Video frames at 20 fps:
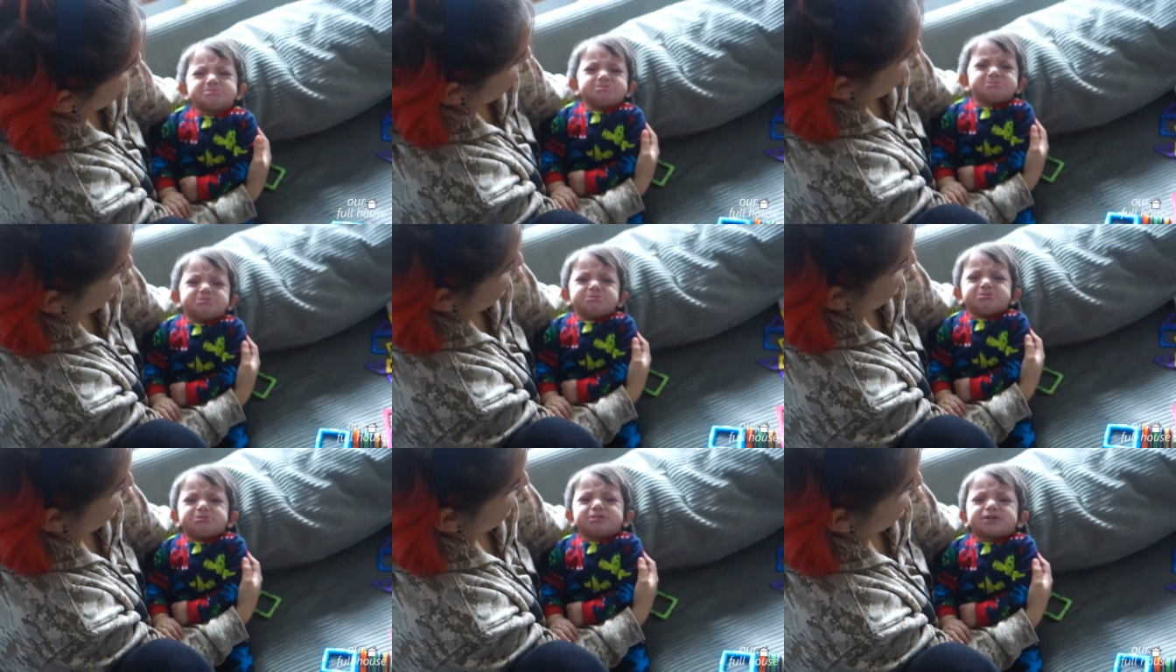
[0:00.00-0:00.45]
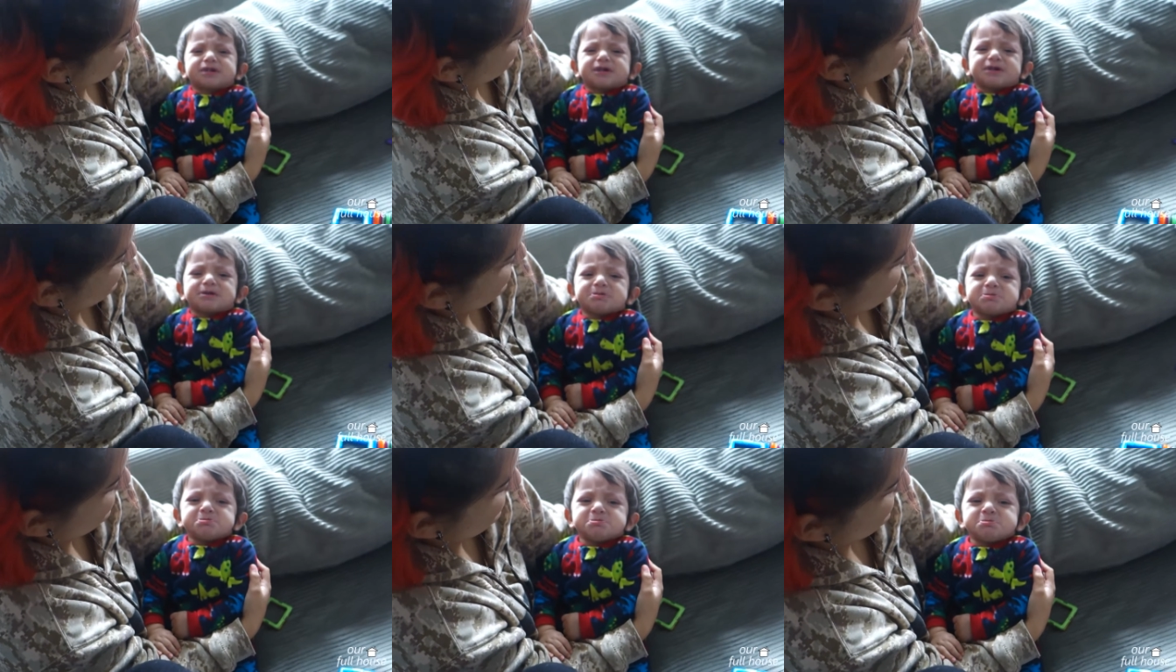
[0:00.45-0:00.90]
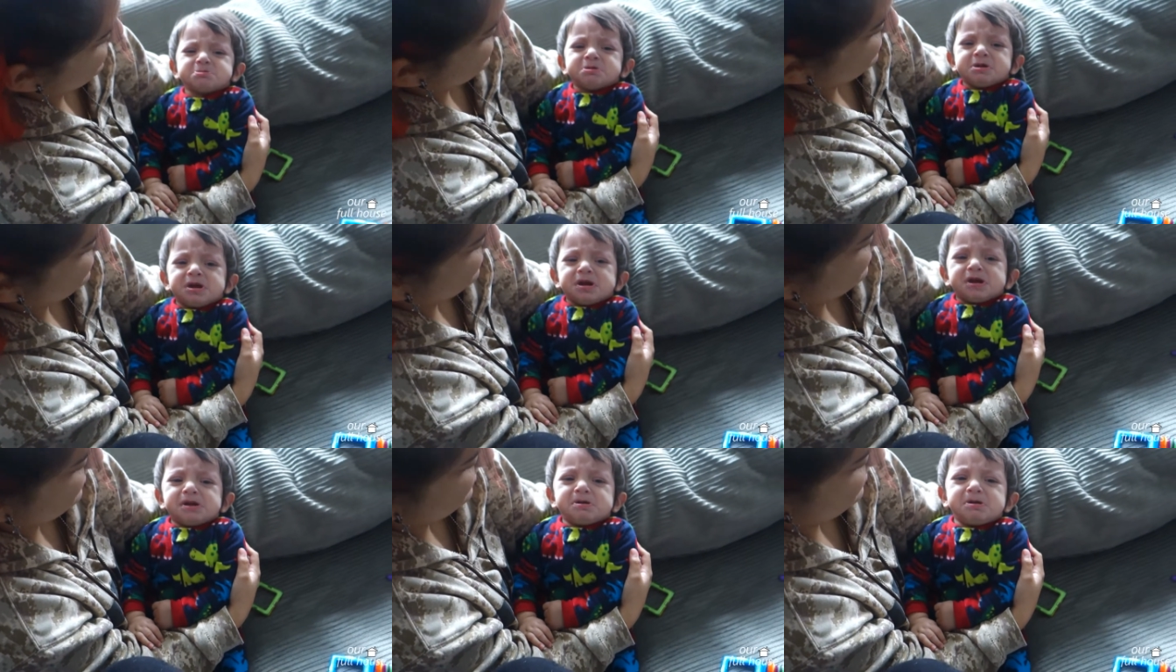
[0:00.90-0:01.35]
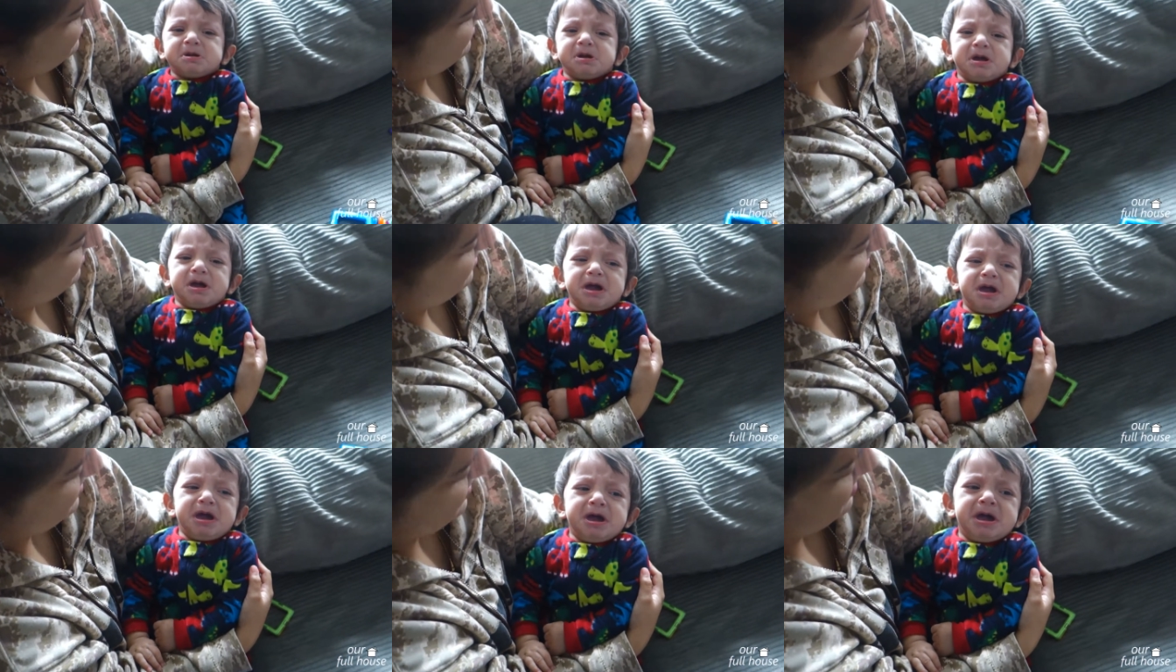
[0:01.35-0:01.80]
Oh, that's it. All done.
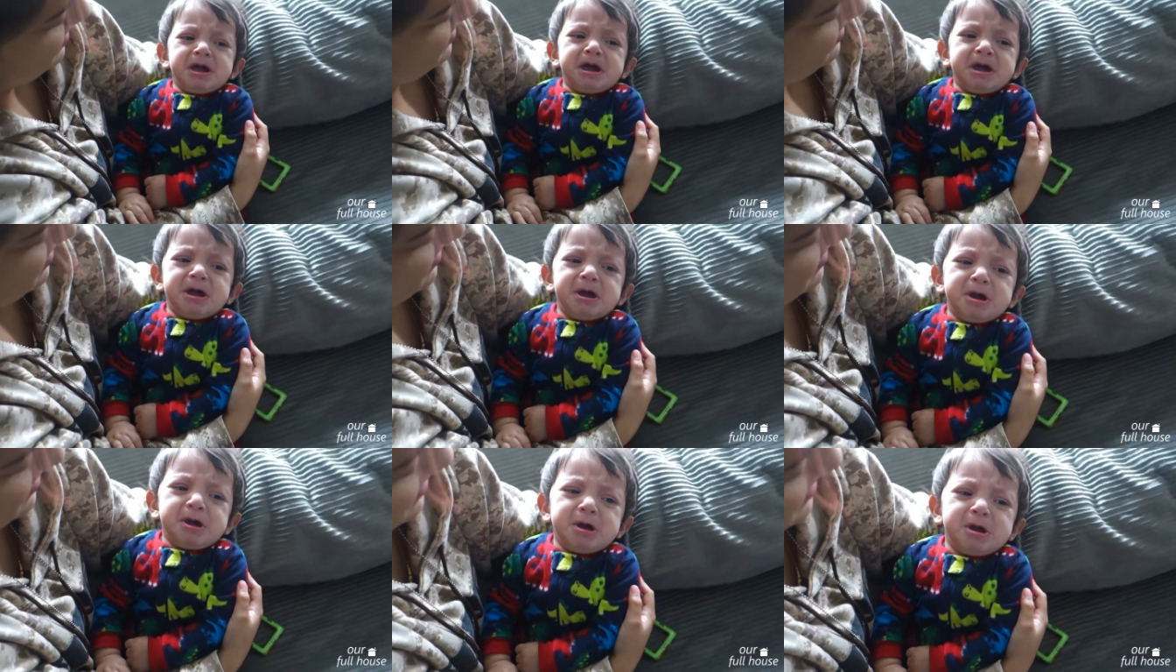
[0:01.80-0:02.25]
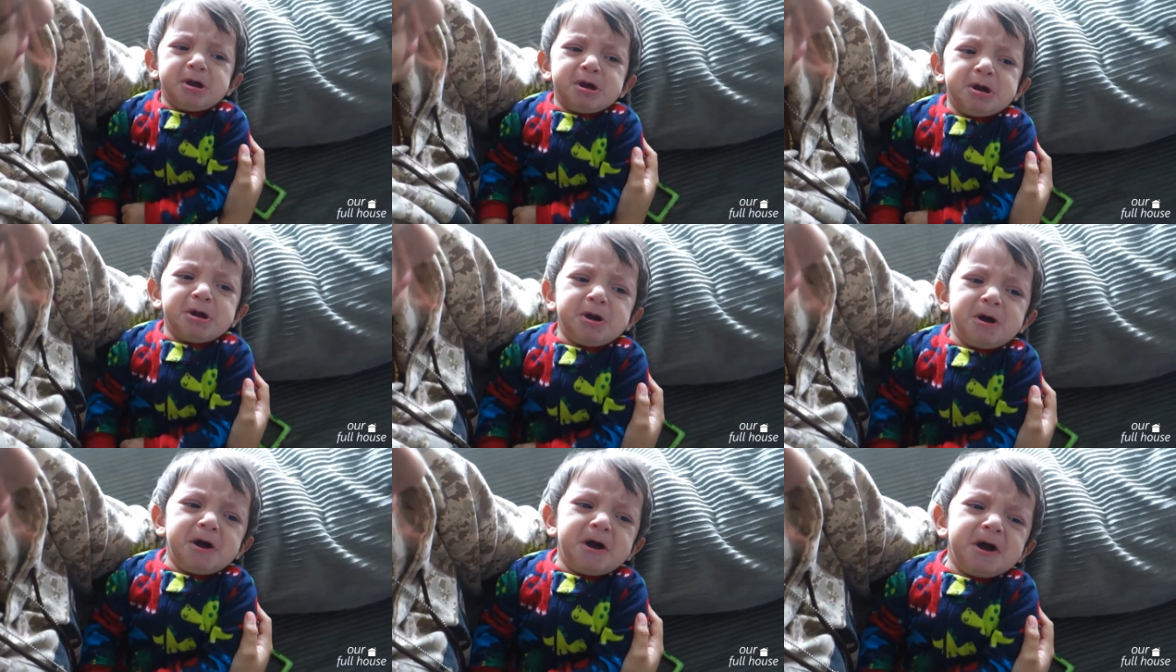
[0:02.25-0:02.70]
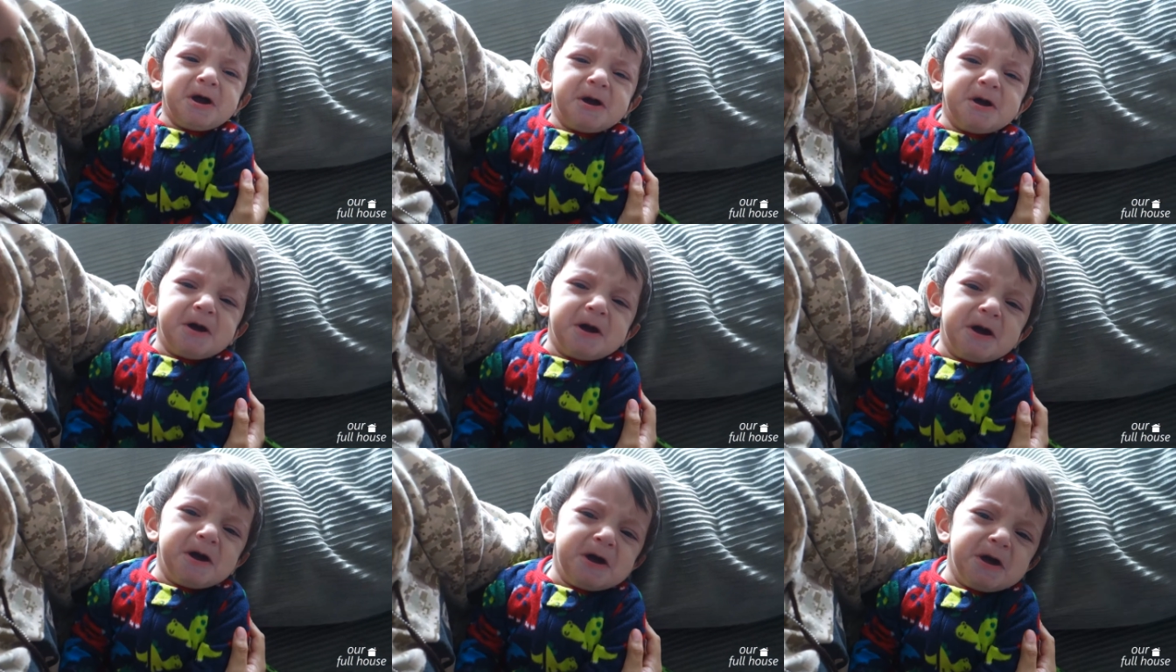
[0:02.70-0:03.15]
All done.